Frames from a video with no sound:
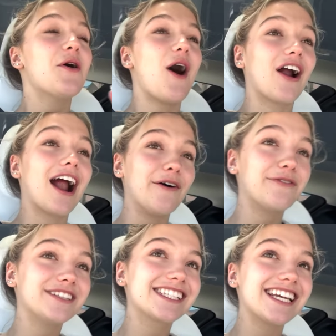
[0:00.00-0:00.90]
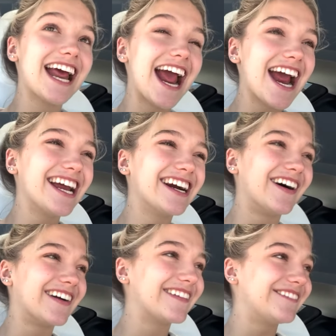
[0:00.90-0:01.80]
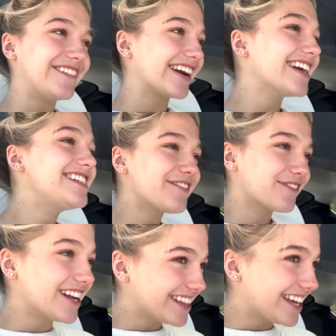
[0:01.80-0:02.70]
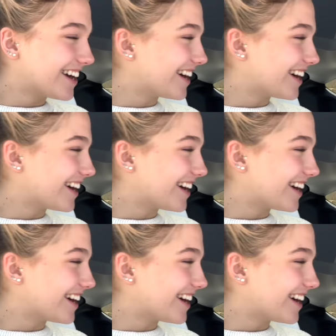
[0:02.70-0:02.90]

Our outfits today are very different than our